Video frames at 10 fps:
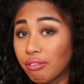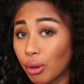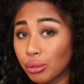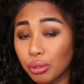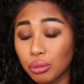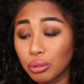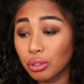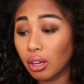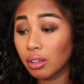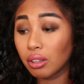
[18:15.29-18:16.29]

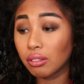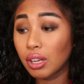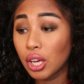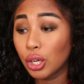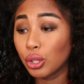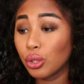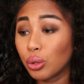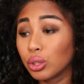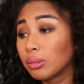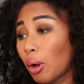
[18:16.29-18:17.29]
photos of, you
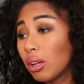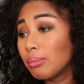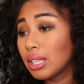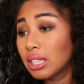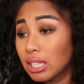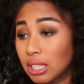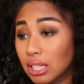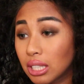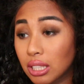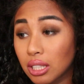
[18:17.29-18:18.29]
know, small
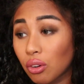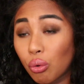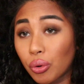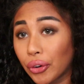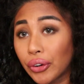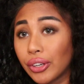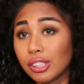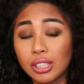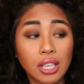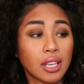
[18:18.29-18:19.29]
business
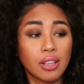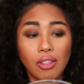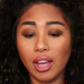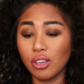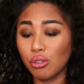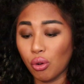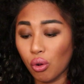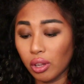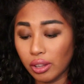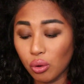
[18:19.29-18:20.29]
orders that, you know,
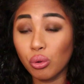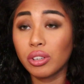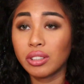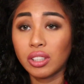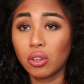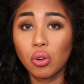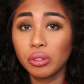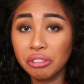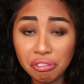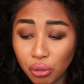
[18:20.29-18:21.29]
all the orders are
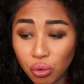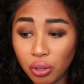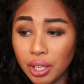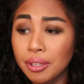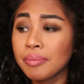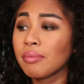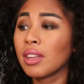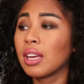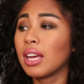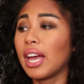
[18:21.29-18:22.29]
on the floor,
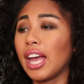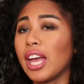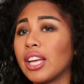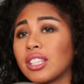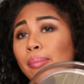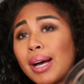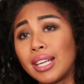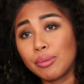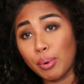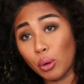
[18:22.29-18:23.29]
and
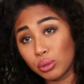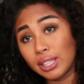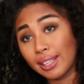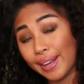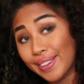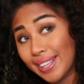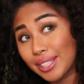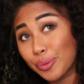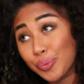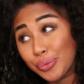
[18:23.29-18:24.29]
somebody posting like
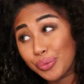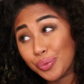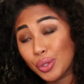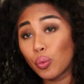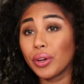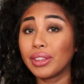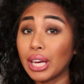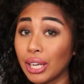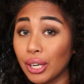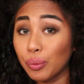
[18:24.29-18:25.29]
this with
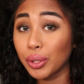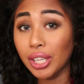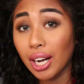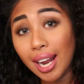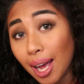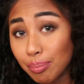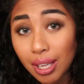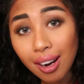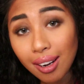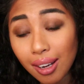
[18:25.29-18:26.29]
their
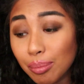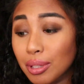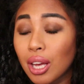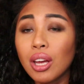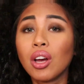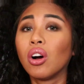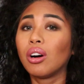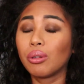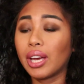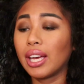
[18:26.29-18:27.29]
laptops.
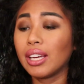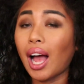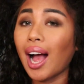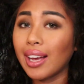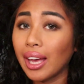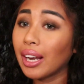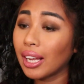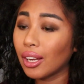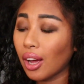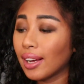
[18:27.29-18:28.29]
Okay, I get
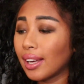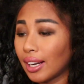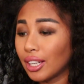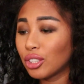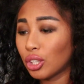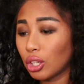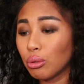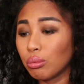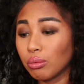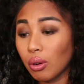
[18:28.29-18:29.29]
it, it's
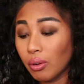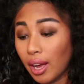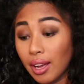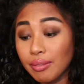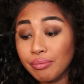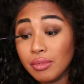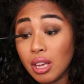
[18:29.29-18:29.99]
cute. Okay,